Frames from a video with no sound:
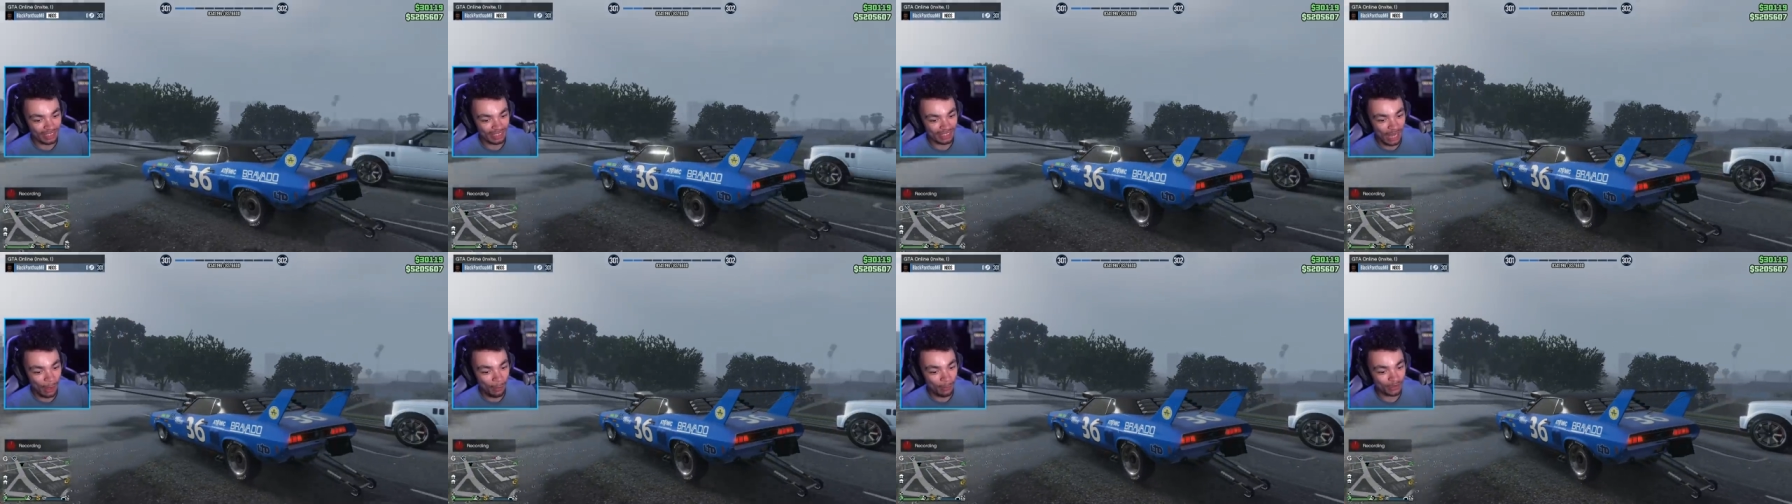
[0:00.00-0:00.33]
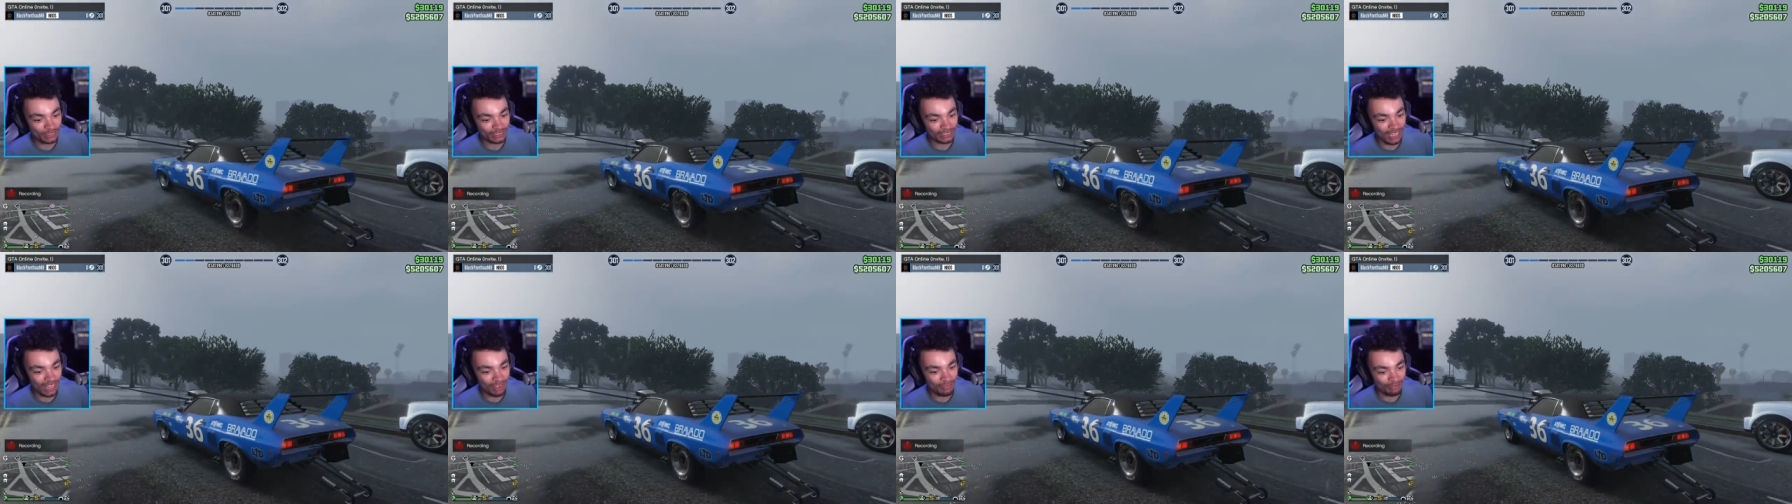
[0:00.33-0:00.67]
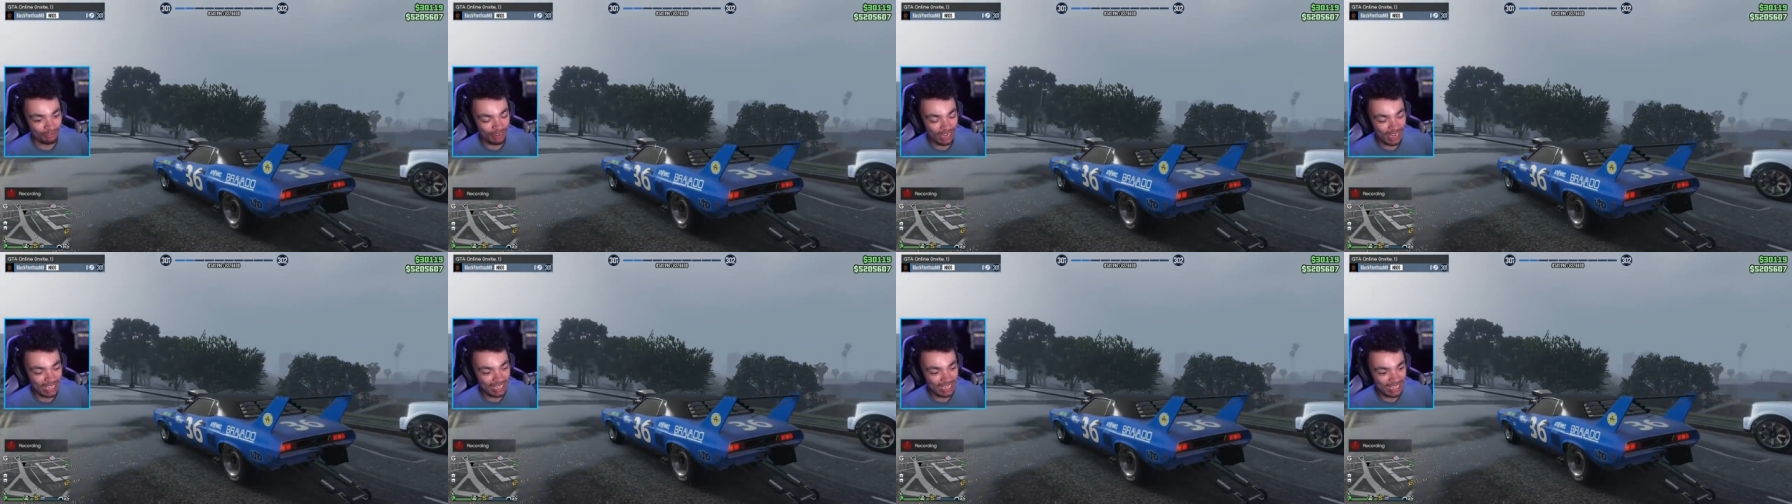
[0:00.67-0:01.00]
That was
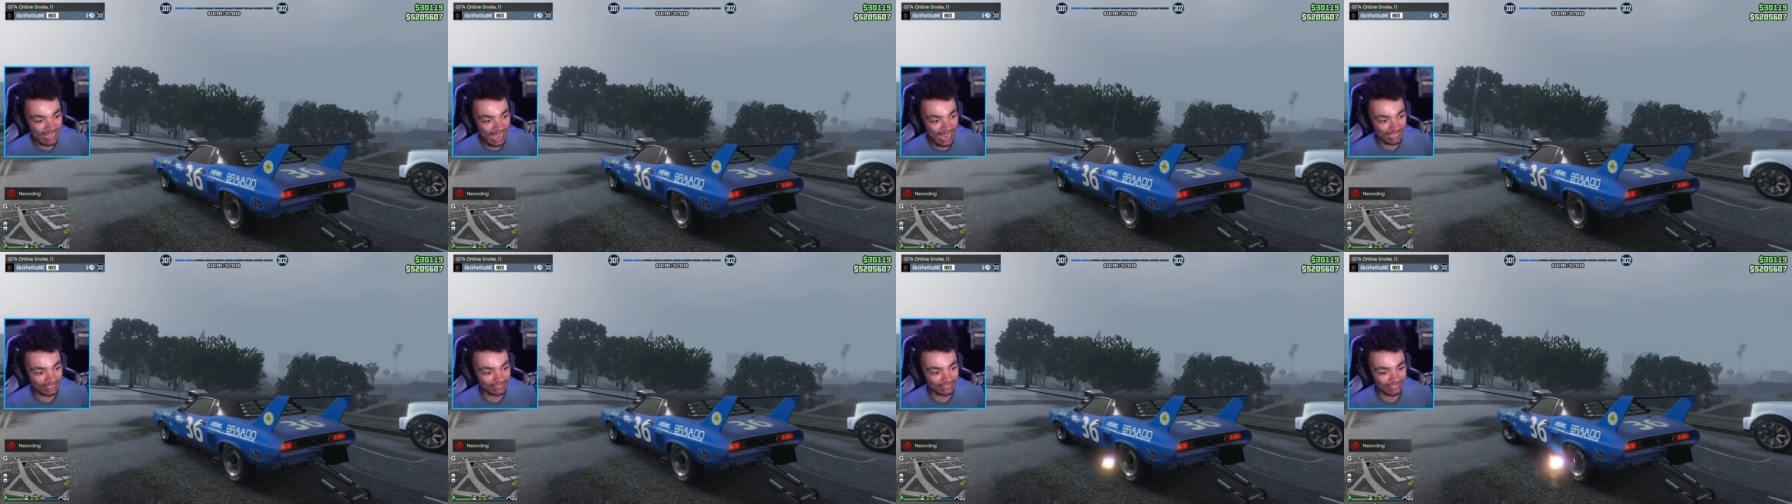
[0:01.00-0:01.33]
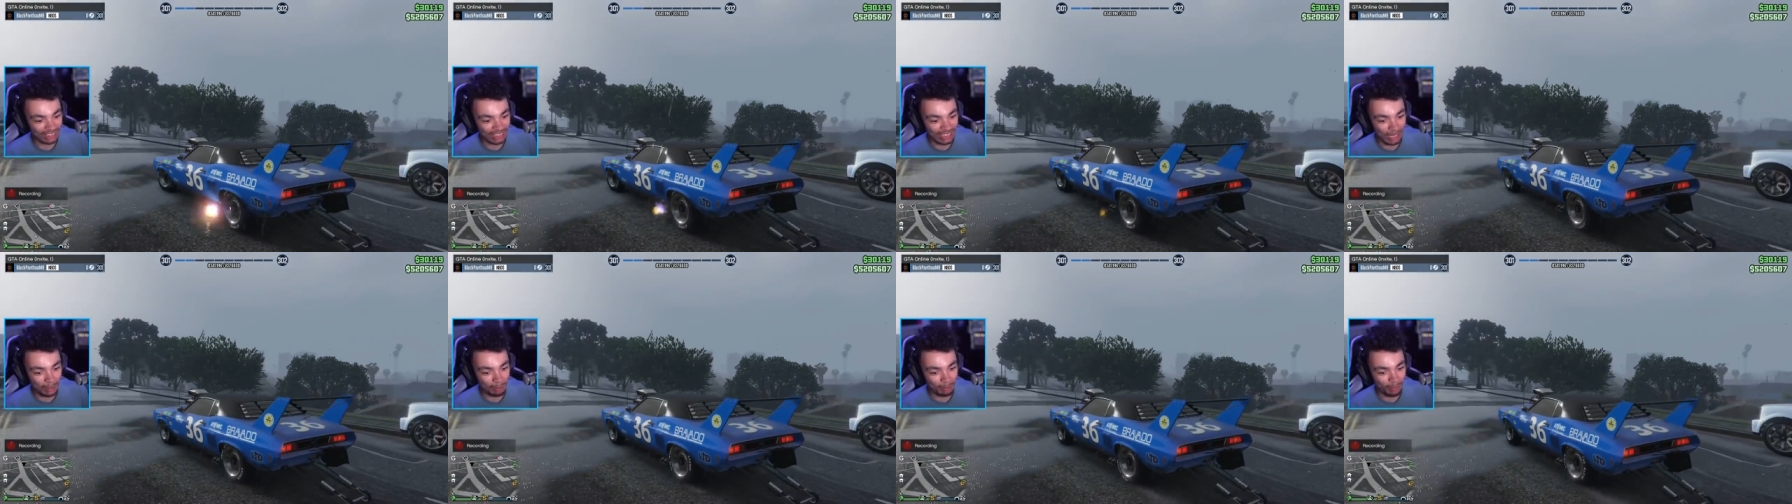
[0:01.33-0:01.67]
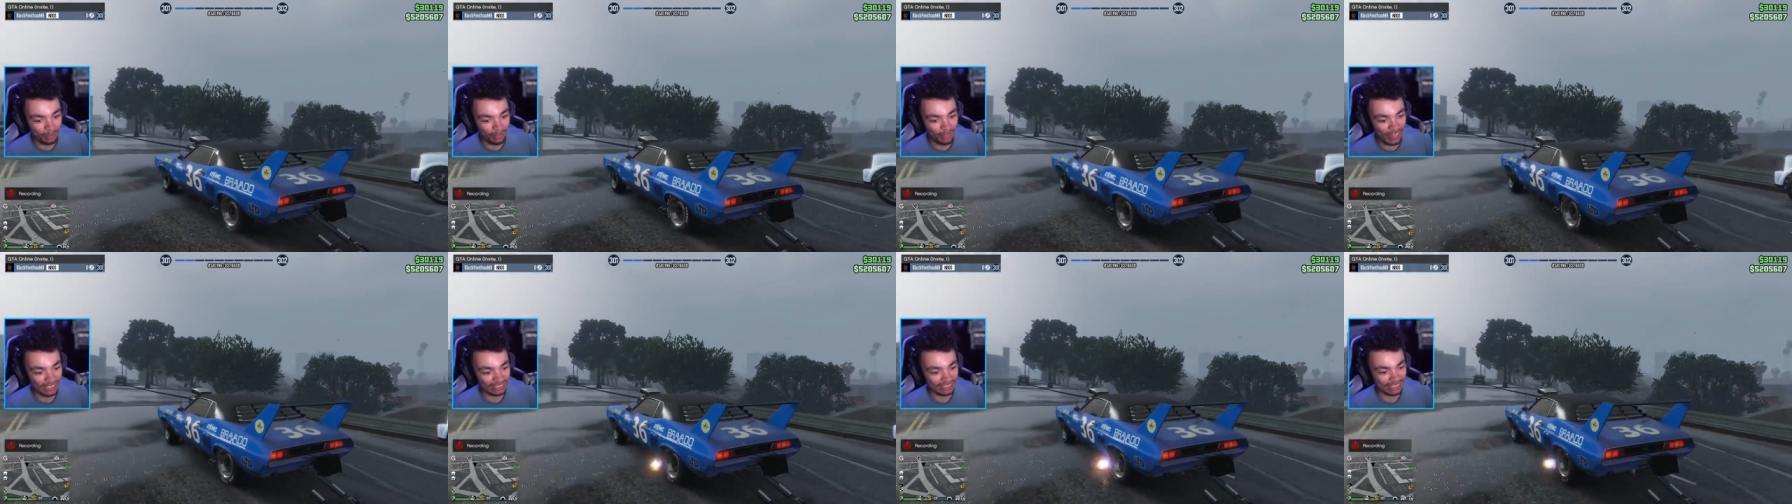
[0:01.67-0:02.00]
really actually a
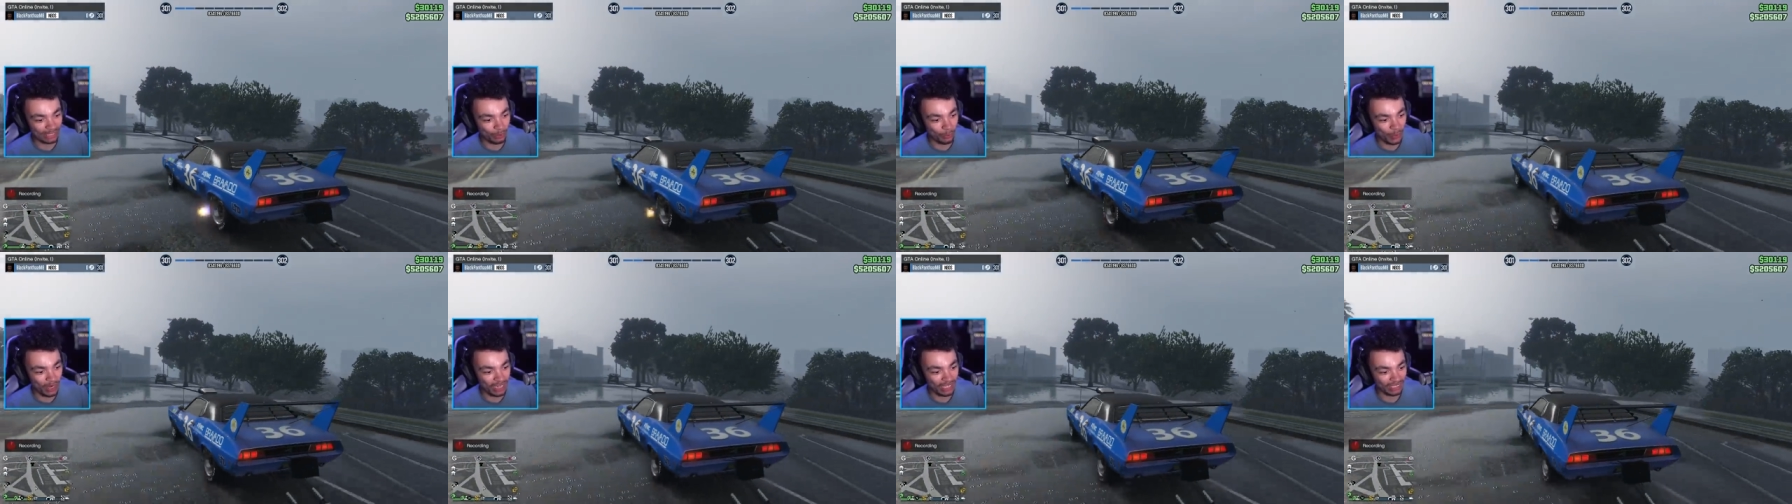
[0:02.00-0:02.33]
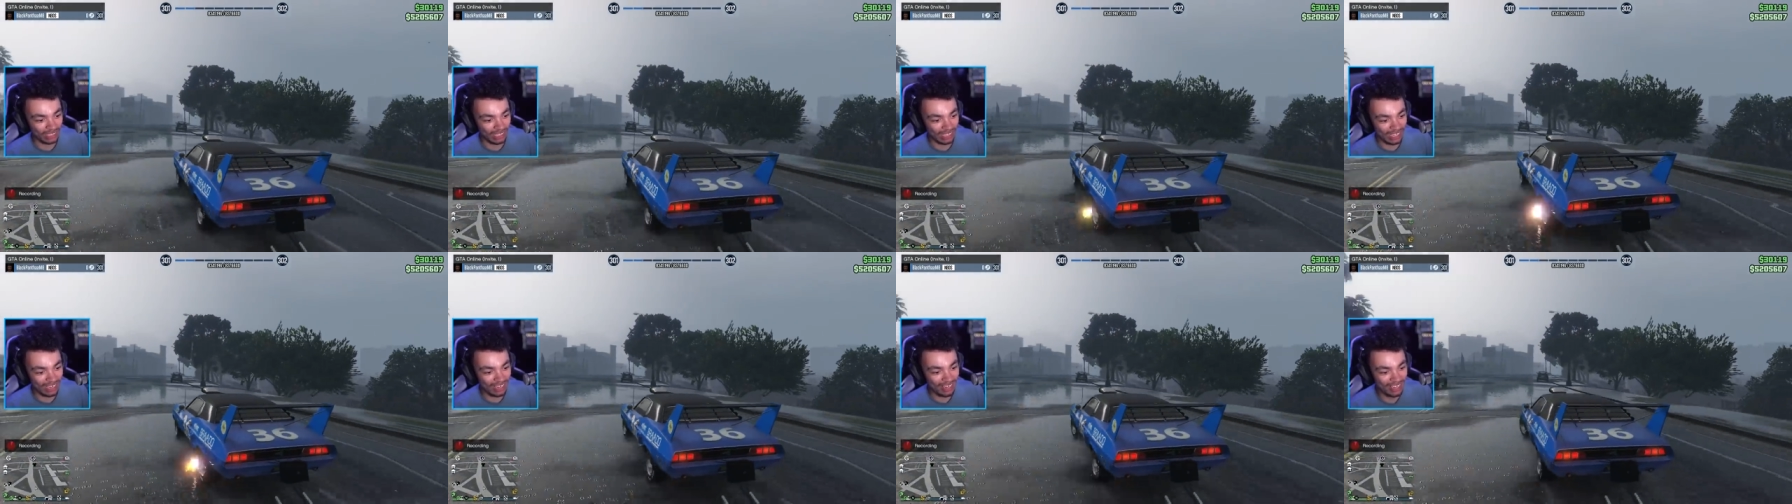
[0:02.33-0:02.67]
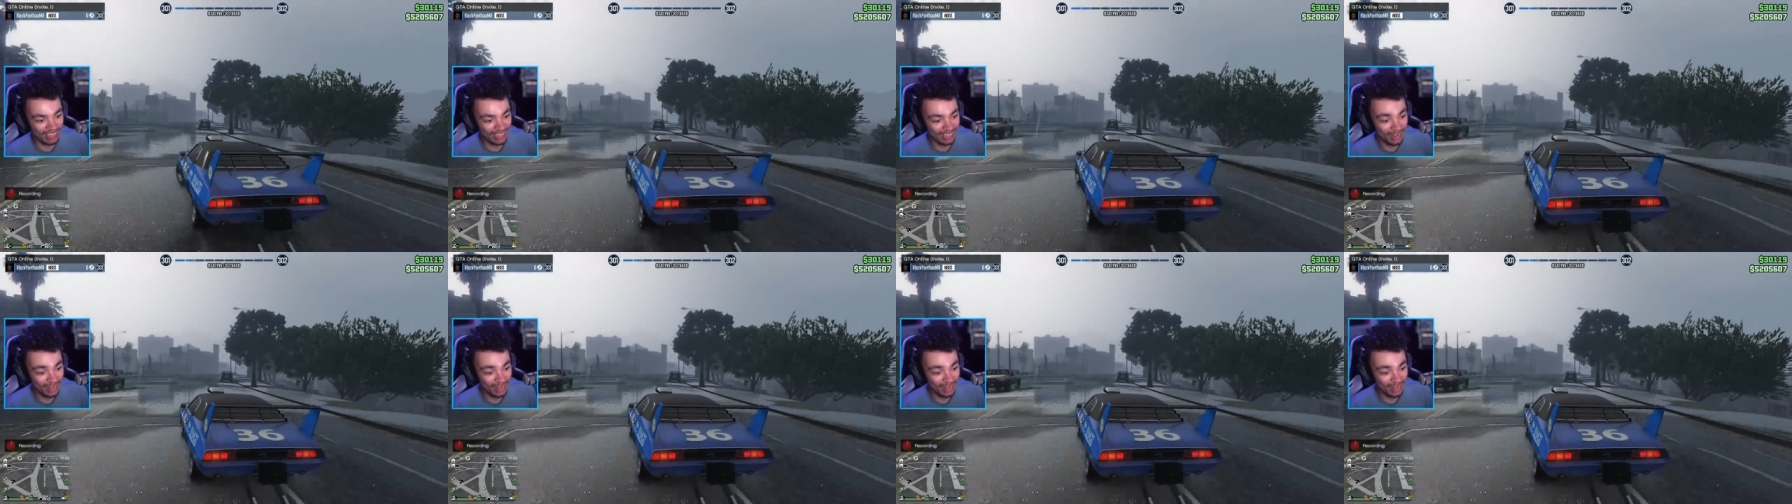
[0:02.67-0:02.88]
pathetic wheelie.